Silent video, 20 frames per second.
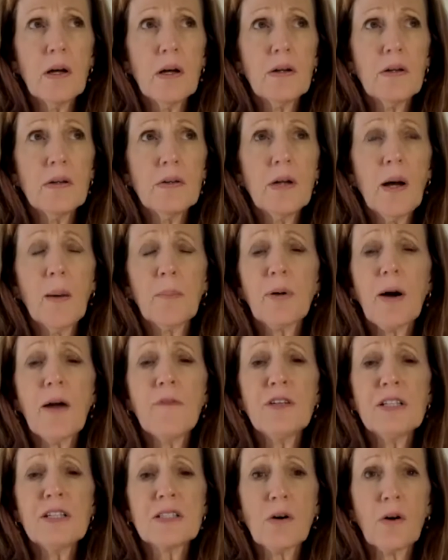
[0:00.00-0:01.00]

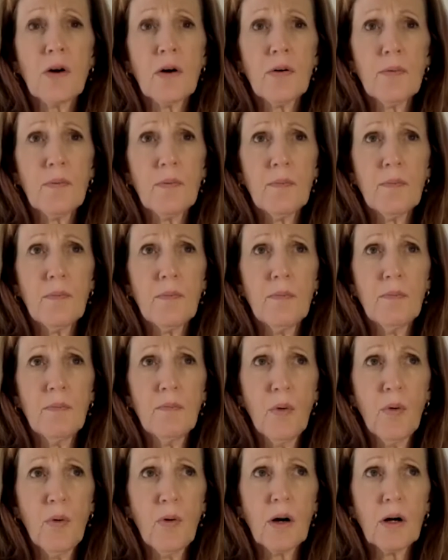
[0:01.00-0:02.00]
nonprofits are
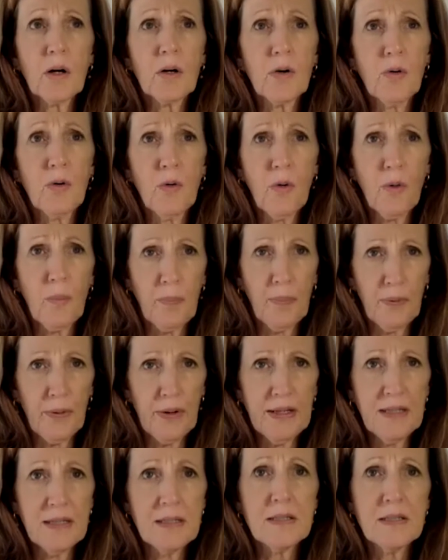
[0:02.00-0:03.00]
more
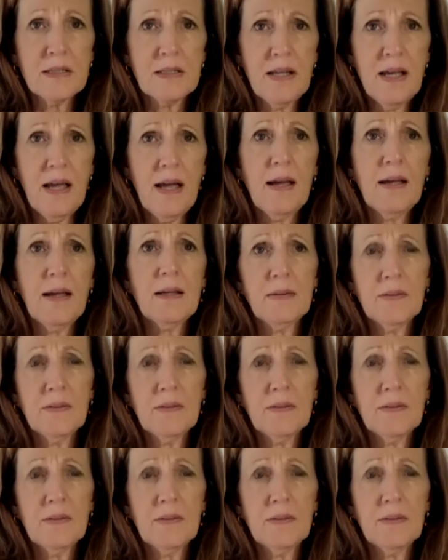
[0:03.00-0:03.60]
corporate today.